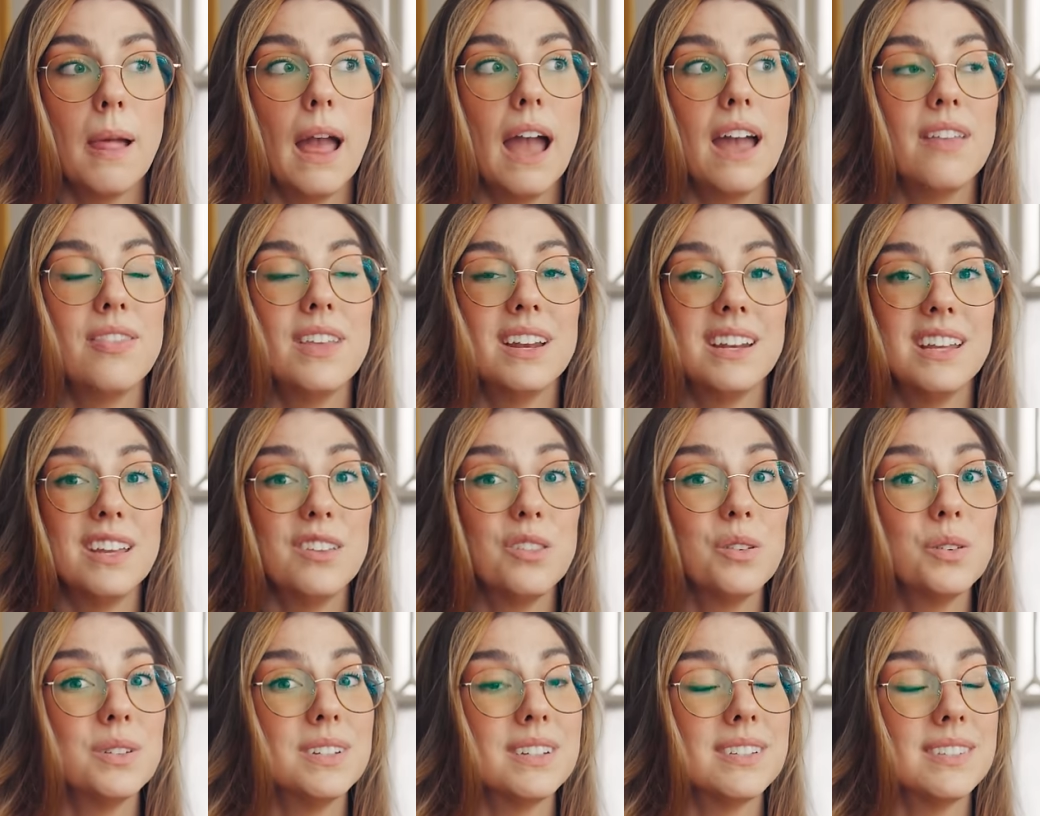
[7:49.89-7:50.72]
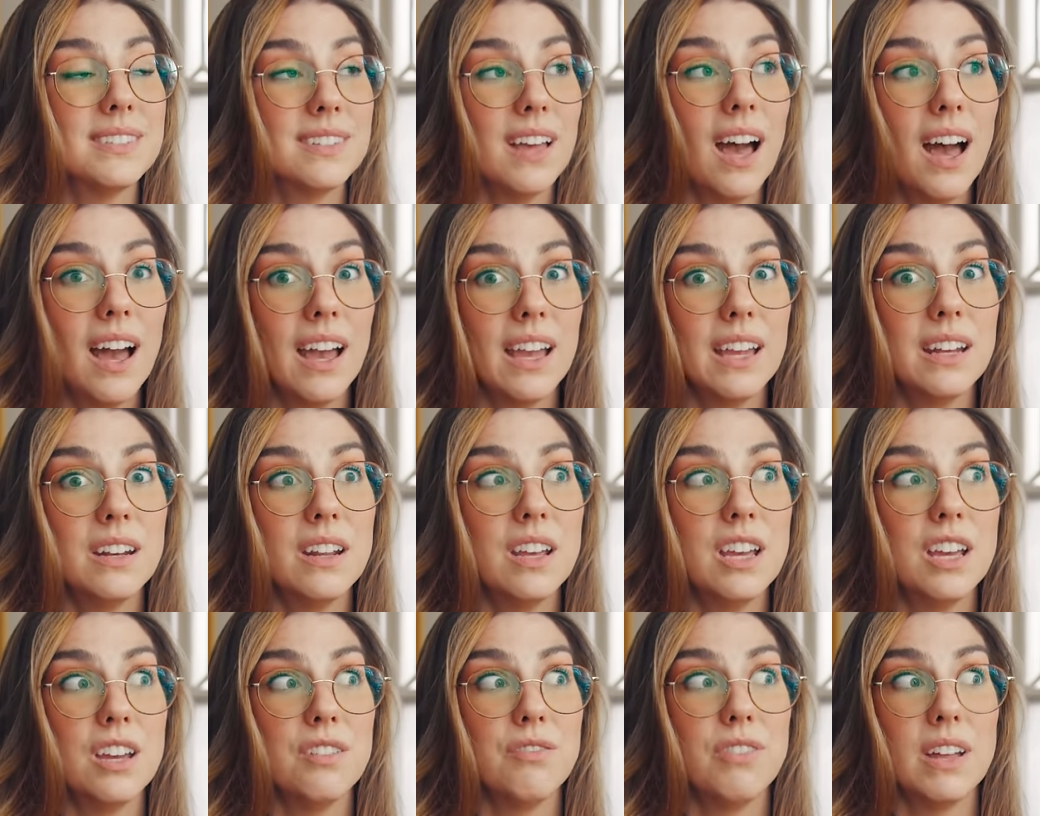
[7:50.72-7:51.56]
and then either
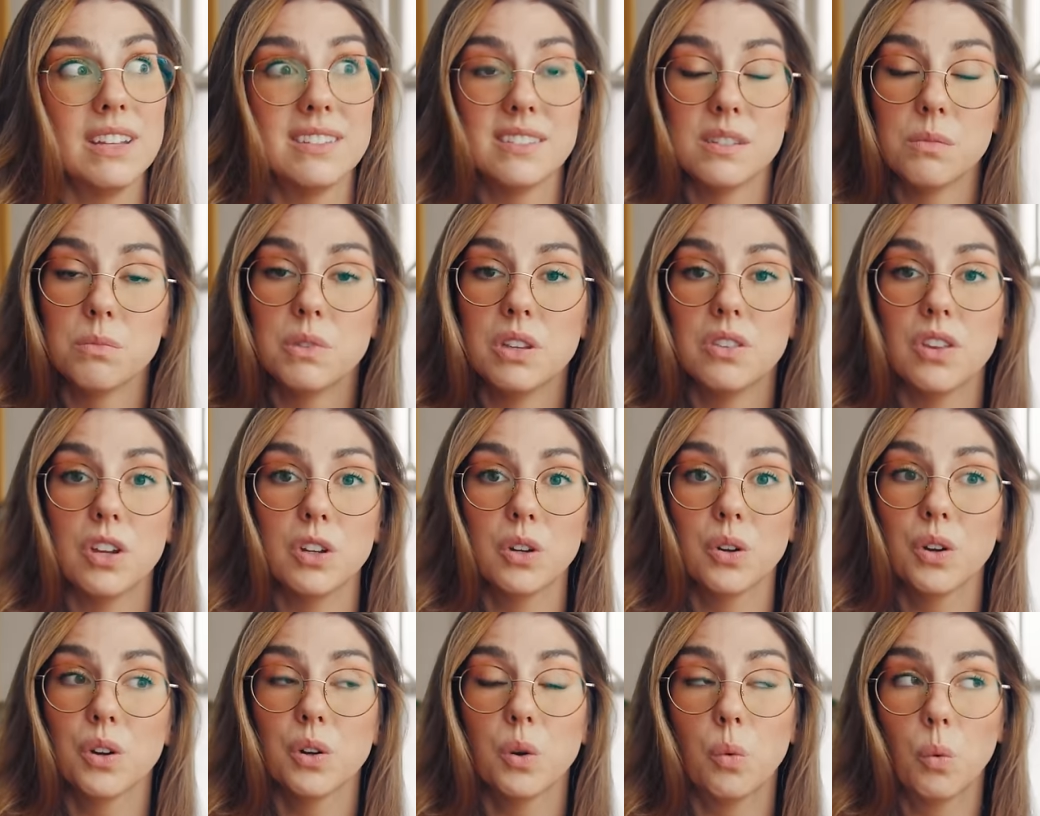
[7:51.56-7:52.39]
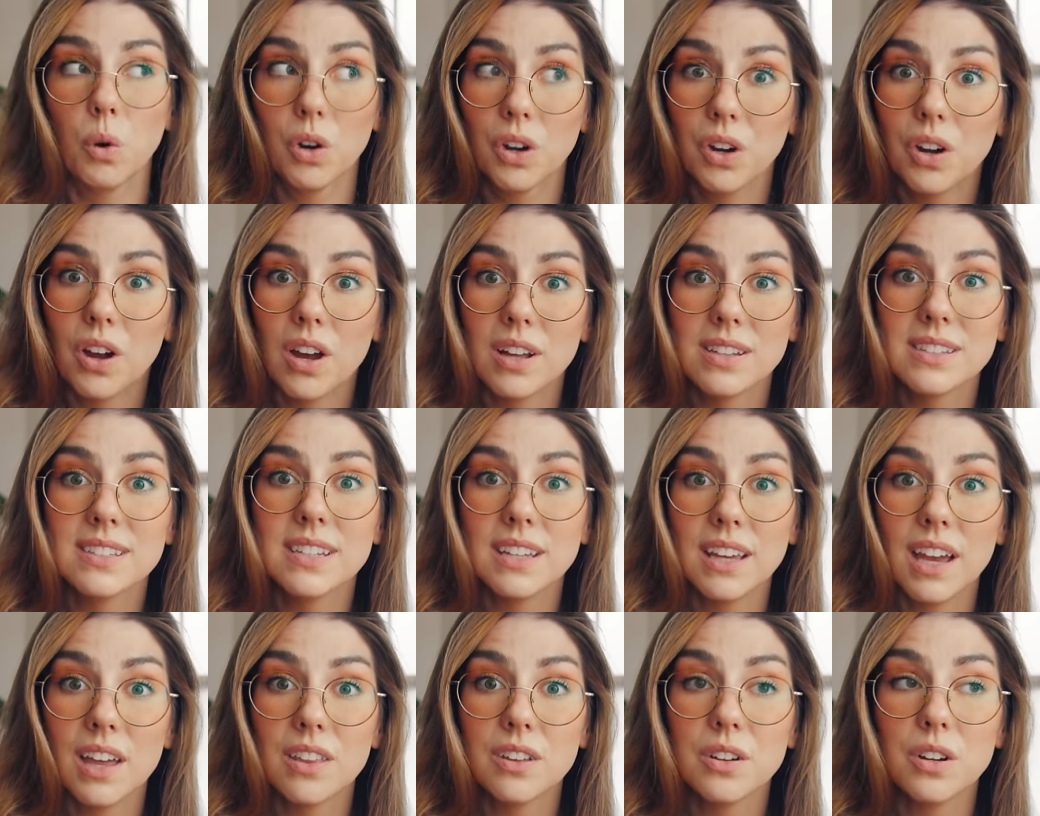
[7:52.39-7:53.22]
decide if that's something that you're gonna work on
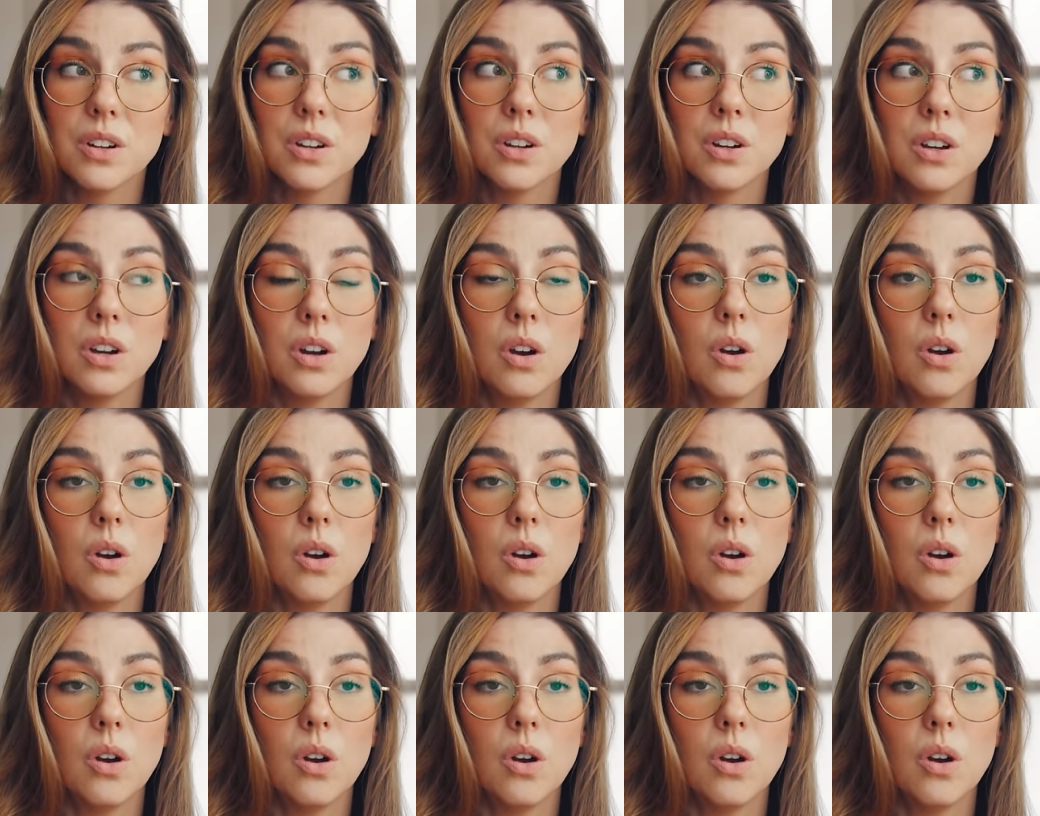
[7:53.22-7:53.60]
together